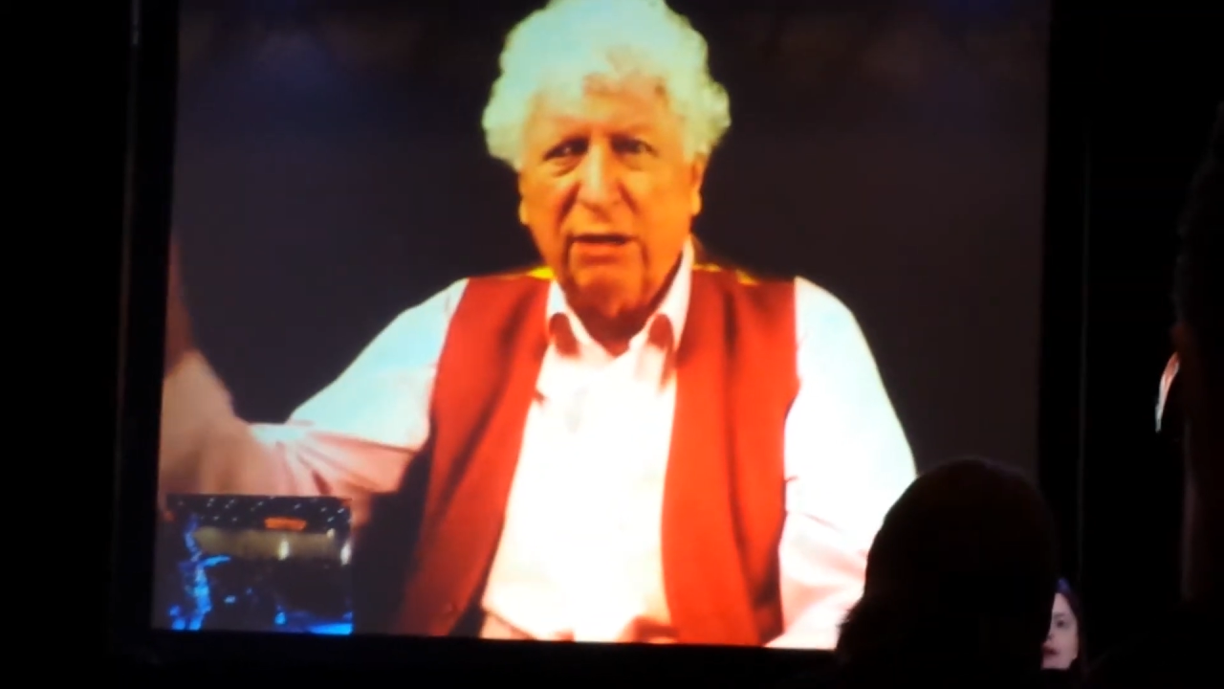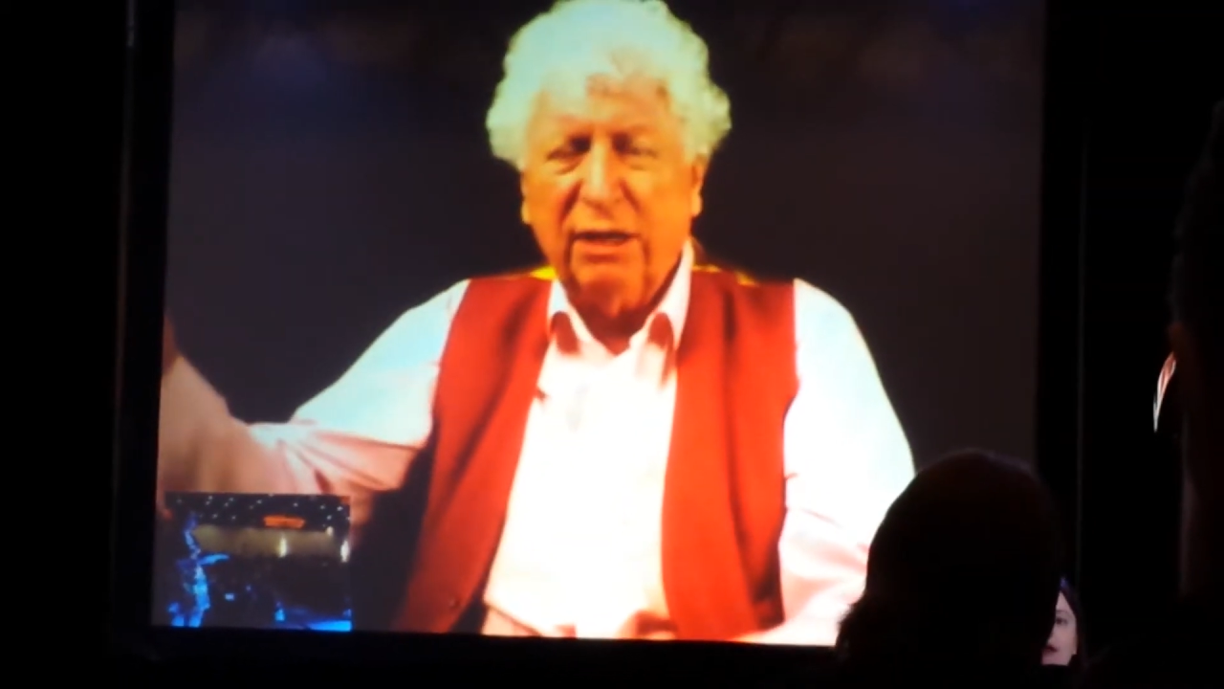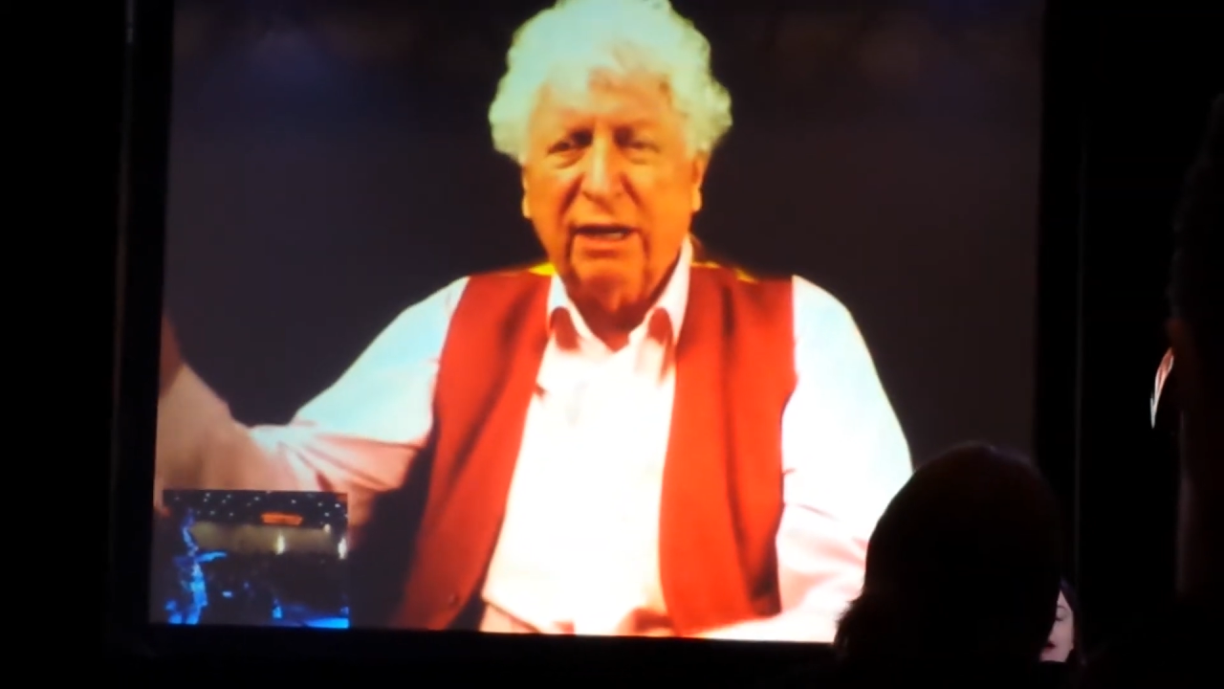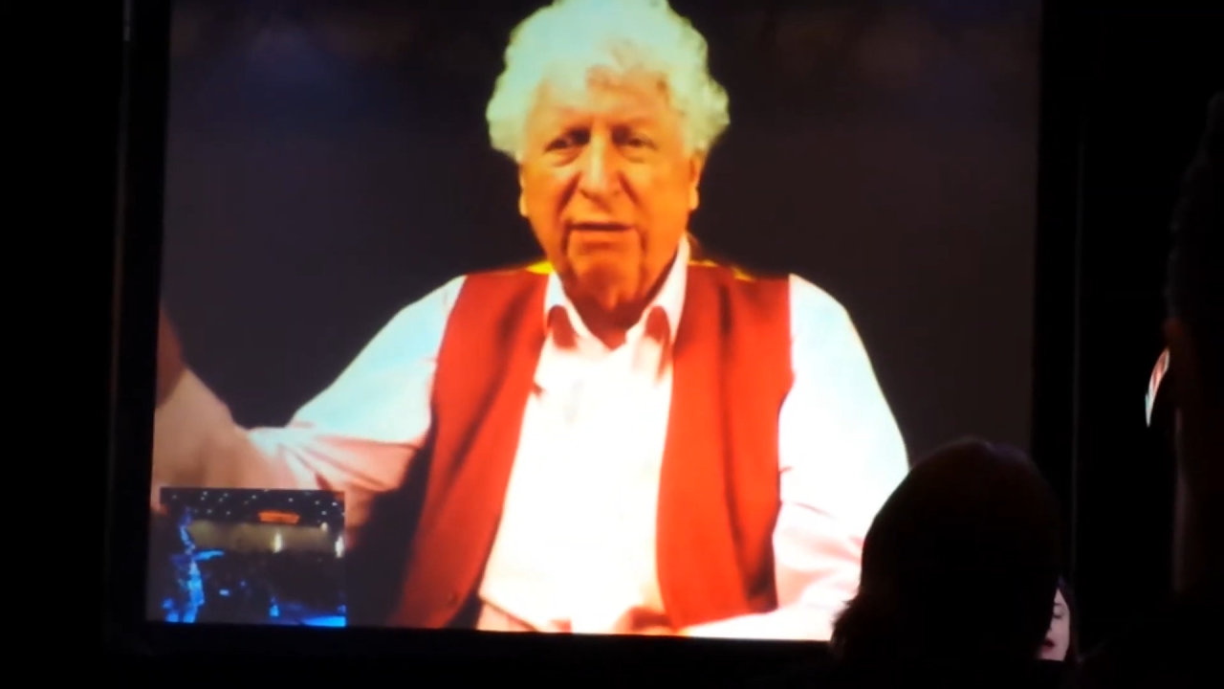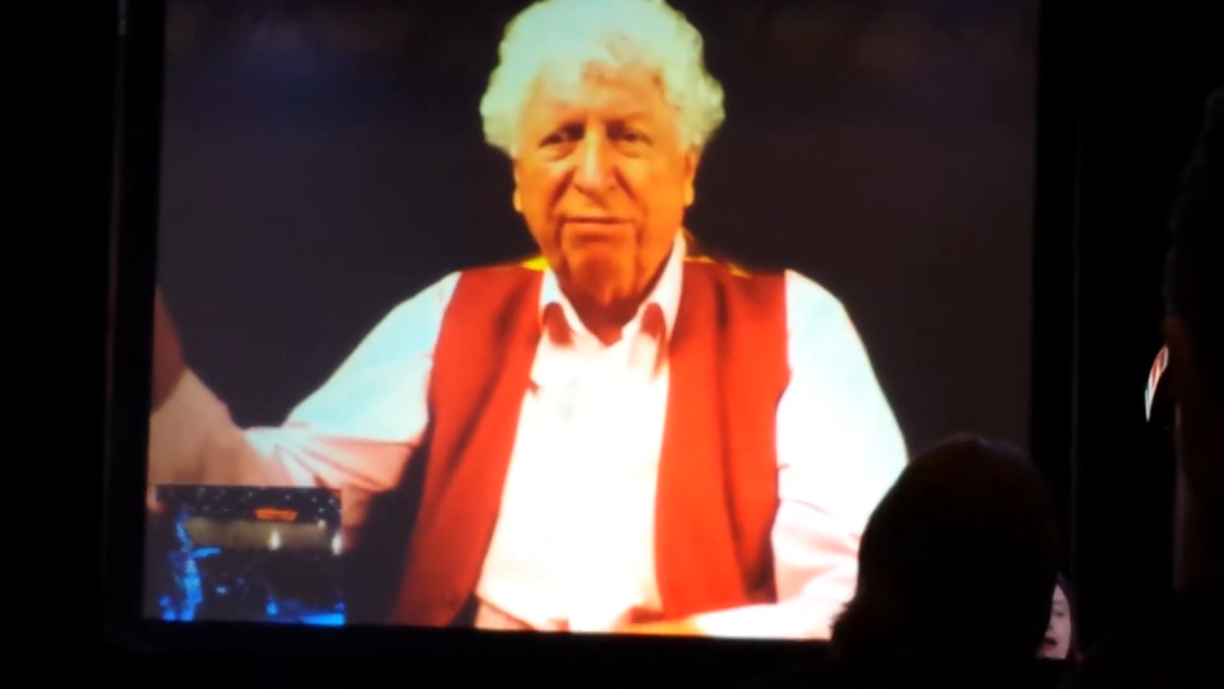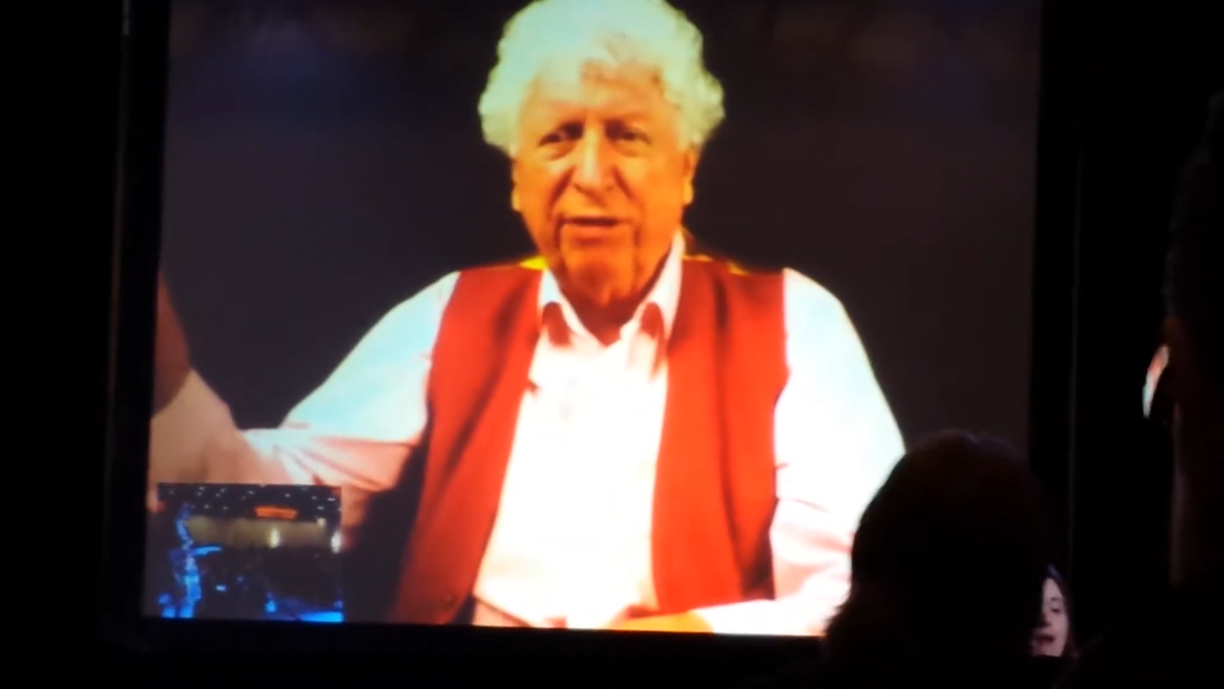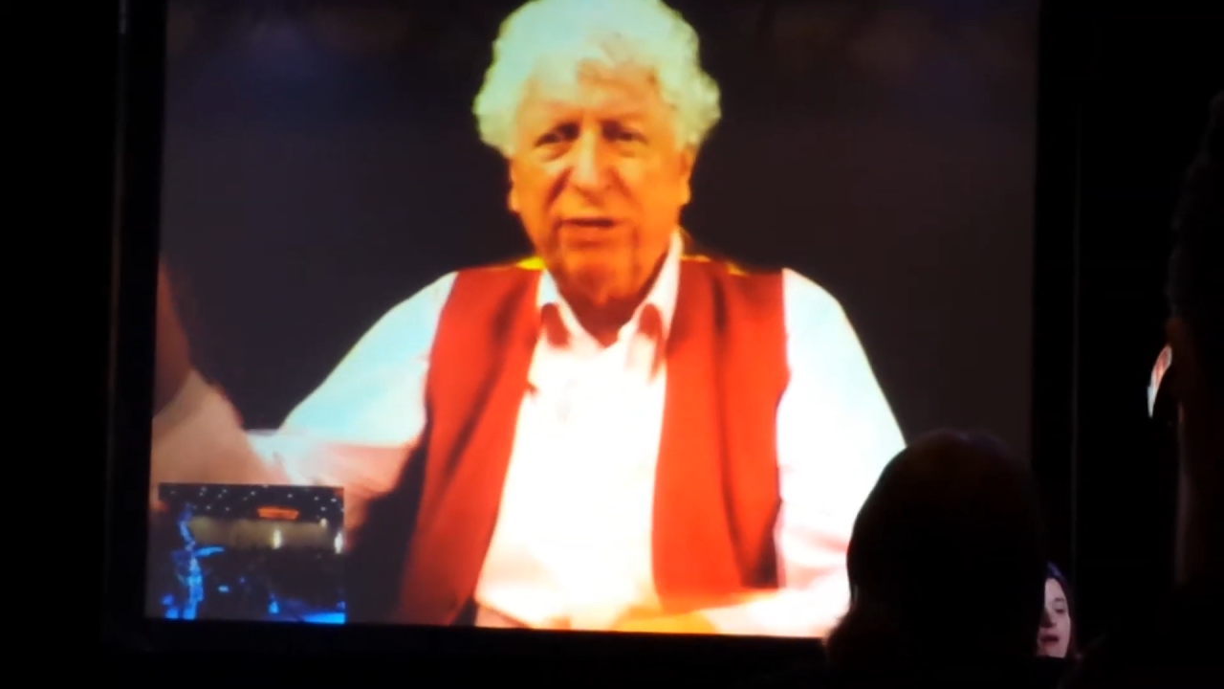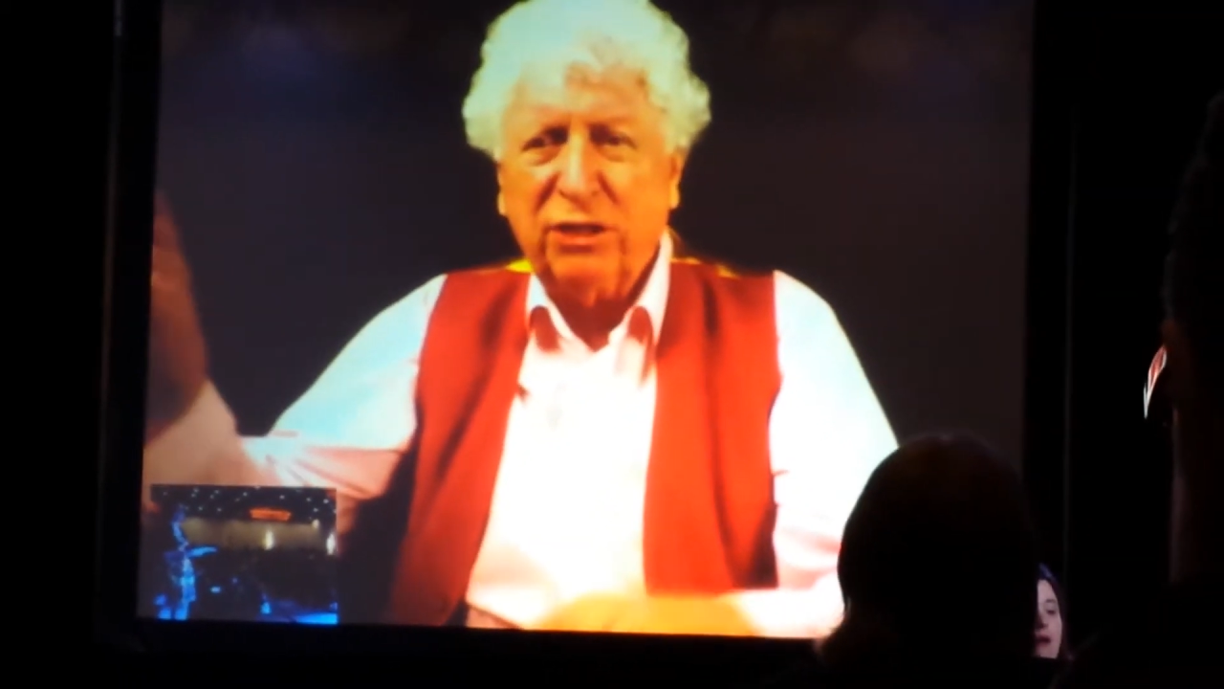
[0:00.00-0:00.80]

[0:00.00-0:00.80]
near the fridge,